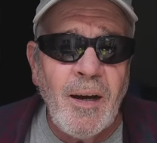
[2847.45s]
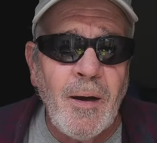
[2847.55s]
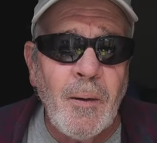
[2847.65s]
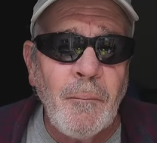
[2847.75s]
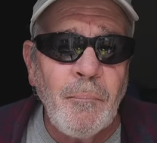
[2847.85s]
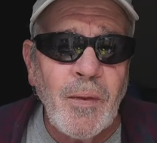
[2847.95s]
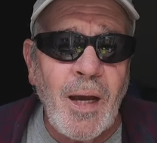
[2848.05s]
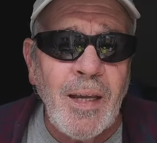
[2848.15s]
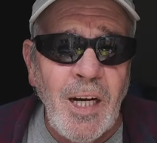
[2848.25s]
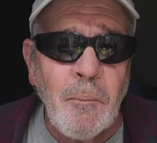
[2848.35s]

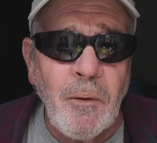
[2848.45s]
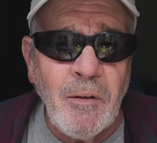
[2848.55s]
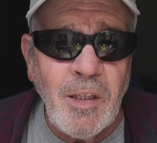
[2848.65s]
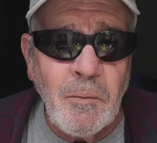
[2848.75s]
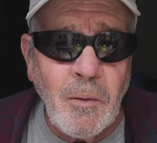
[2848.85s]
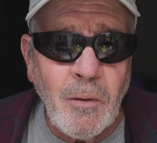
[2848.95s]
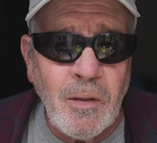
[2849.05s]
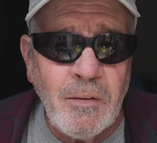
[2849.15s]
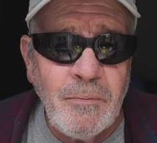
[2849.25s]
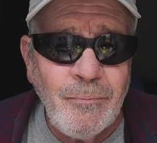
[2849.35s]
I get up early in the
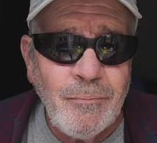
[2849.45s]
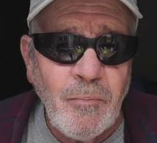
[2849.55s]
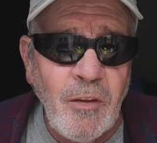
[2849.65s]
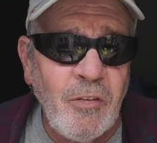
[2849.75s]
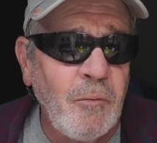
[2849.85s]
morning.